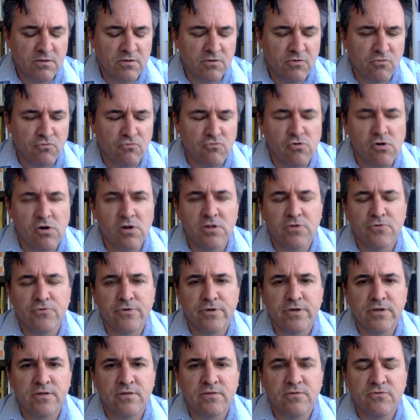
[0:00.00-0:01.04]

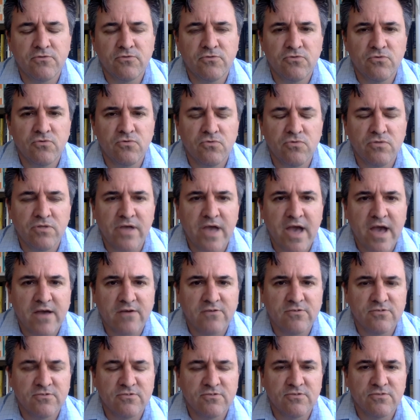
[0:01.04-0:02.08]
corollary to the
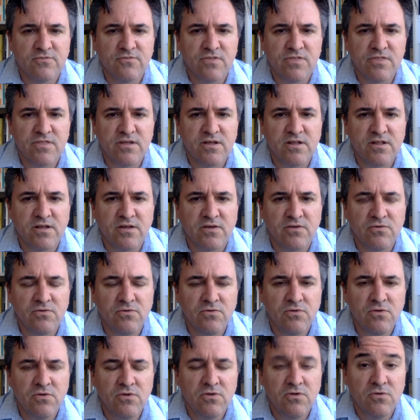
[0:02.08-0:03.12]
actions of Othello,
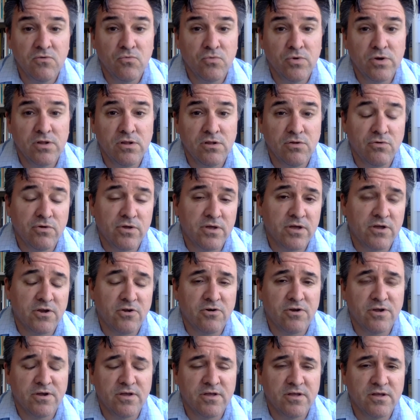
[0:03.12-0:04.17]
we're looking at
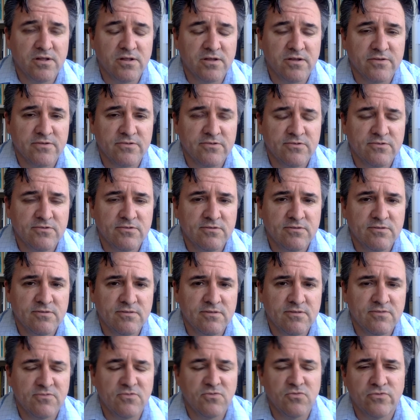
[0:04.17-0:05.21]
honour killings
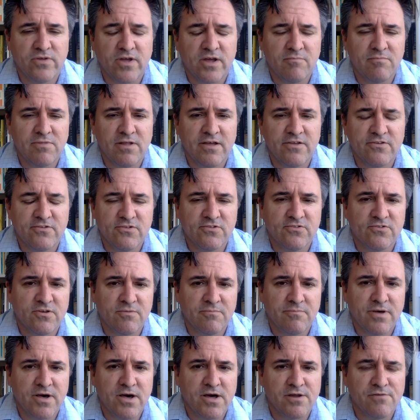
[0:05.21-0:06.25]
that still take place in some
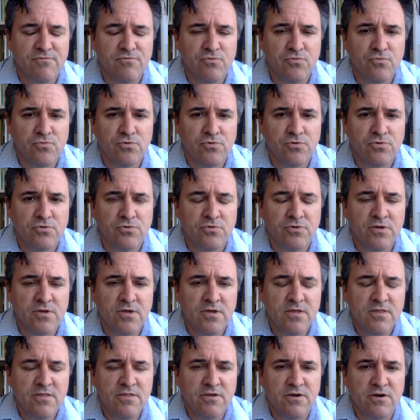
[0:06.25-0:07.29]
part of the world.
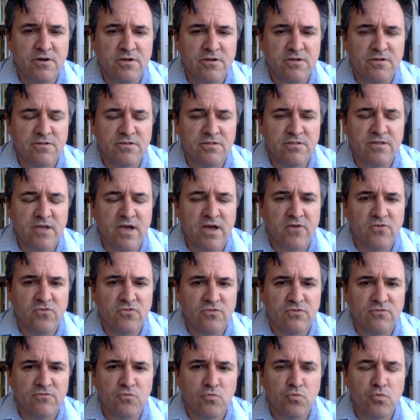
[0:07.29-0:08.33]
The idea that the
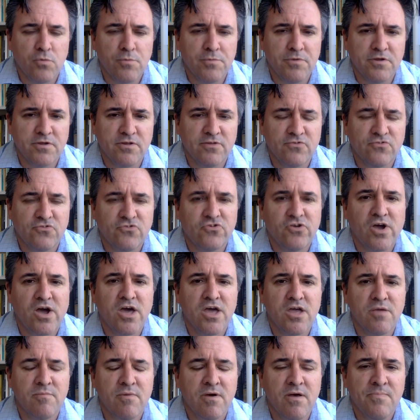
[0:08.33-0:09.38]
actions of a woman can
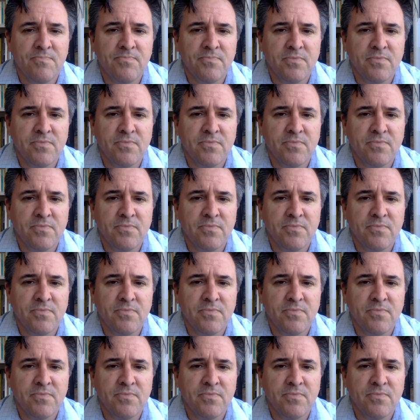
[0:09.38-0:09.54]
shame